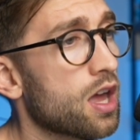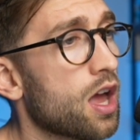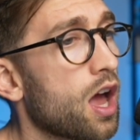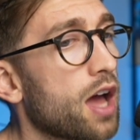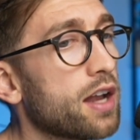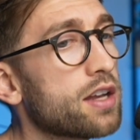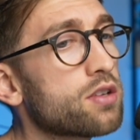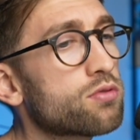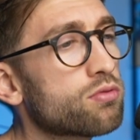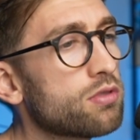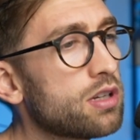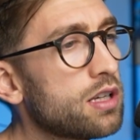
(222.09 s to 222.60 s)

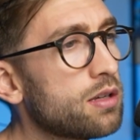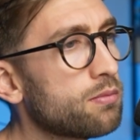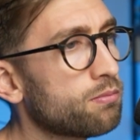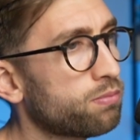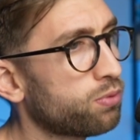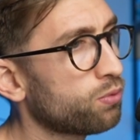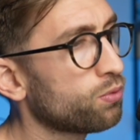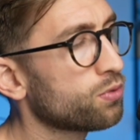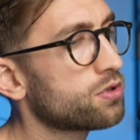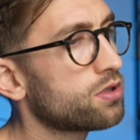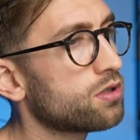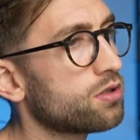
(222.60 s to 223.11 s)
And it's really
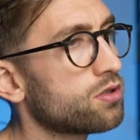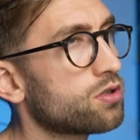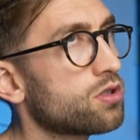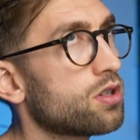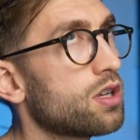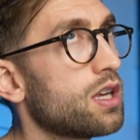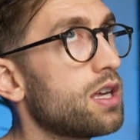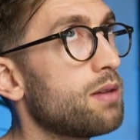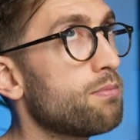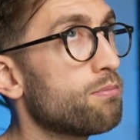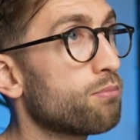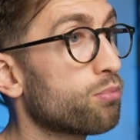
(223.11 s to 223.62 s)
important
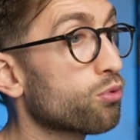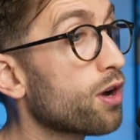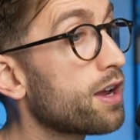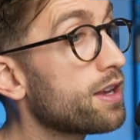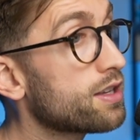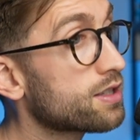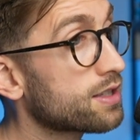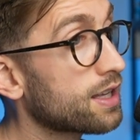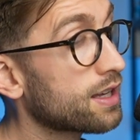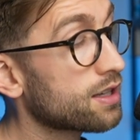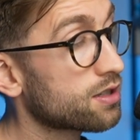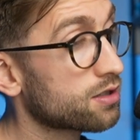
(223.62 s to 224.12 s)
to
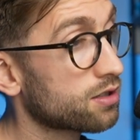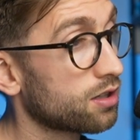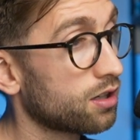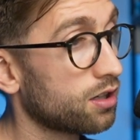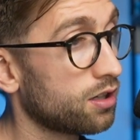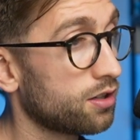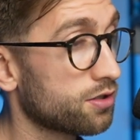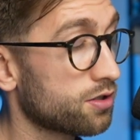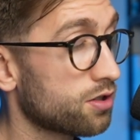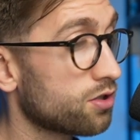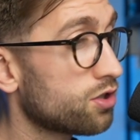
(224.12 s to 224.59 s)
embrace that silence,